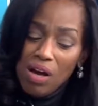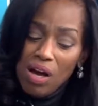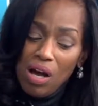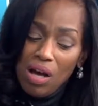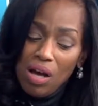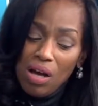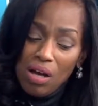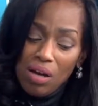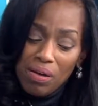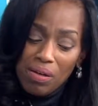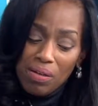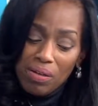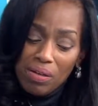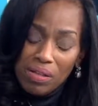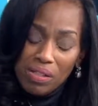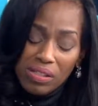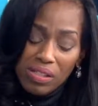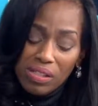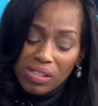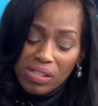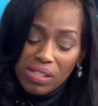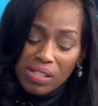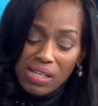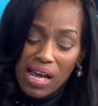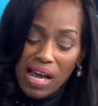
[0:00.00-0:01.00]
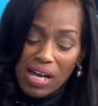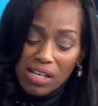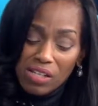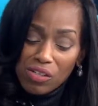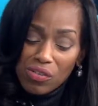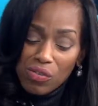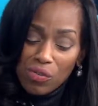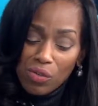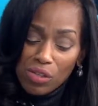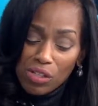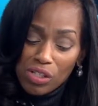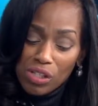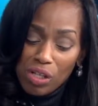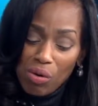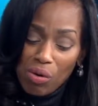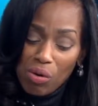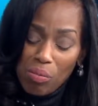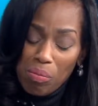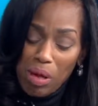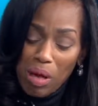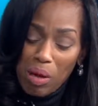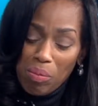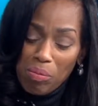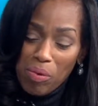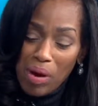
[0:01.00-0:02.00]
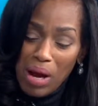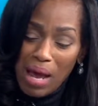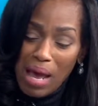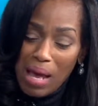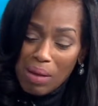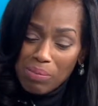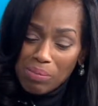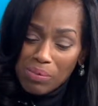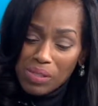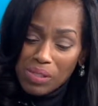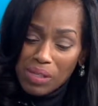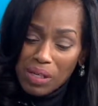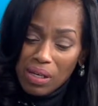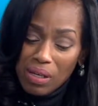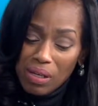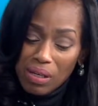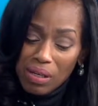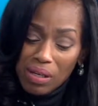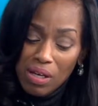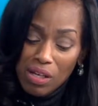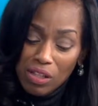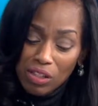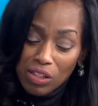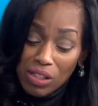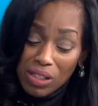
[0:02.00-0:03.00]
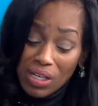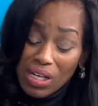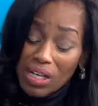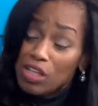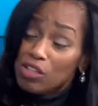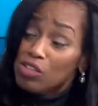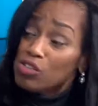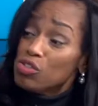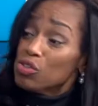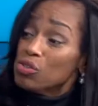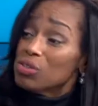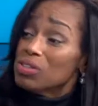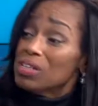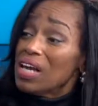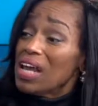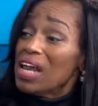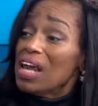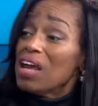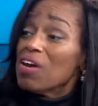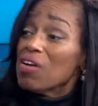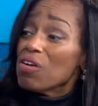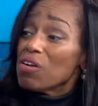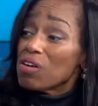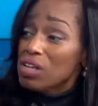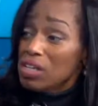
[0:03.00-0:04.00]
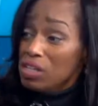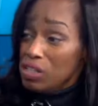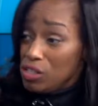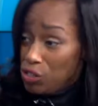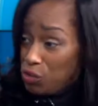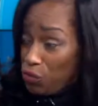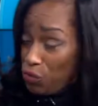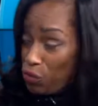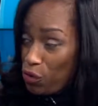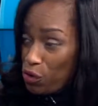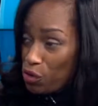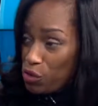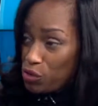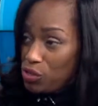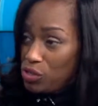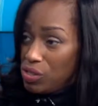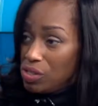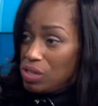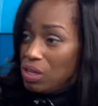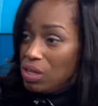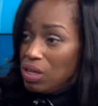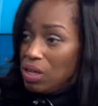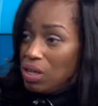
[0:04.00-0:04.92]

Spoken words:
does a task force go about perhaps looking at certain areas first,